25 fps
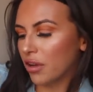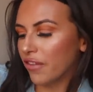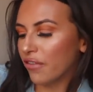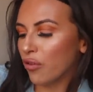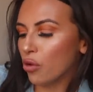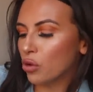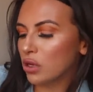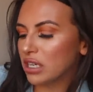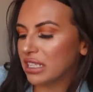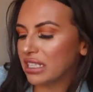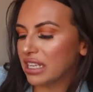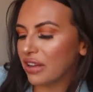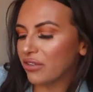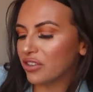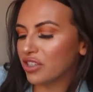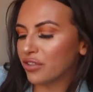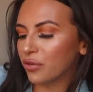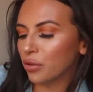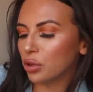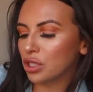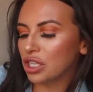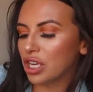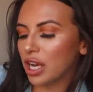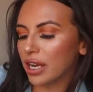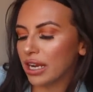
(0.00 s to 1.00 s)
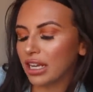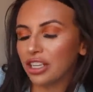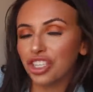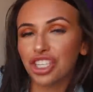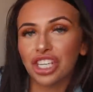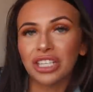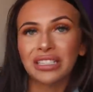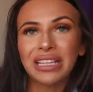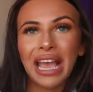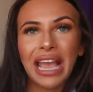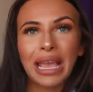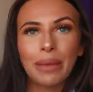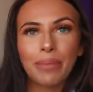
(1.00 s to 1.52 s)
47 to 49
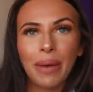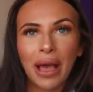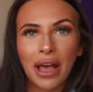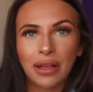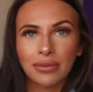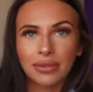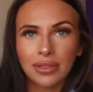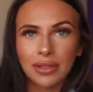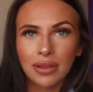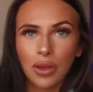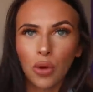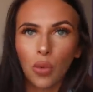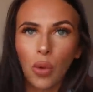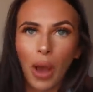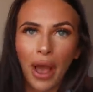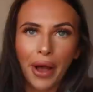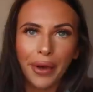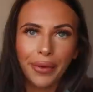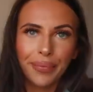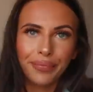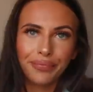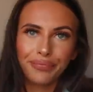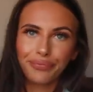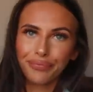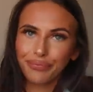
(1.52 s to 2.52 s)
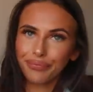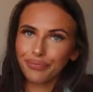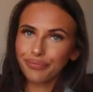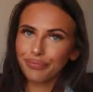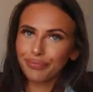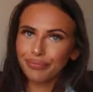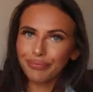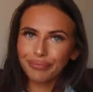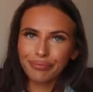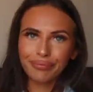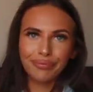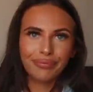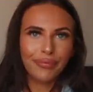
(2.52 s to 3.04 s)
inches, £8, wow,
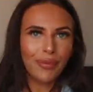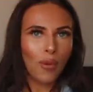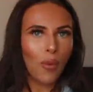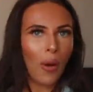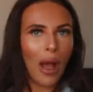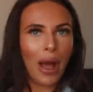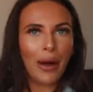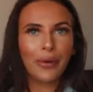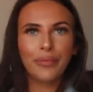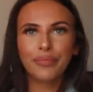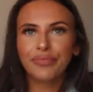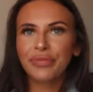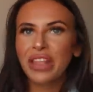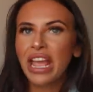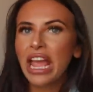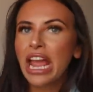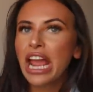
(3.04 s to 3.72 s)
wow.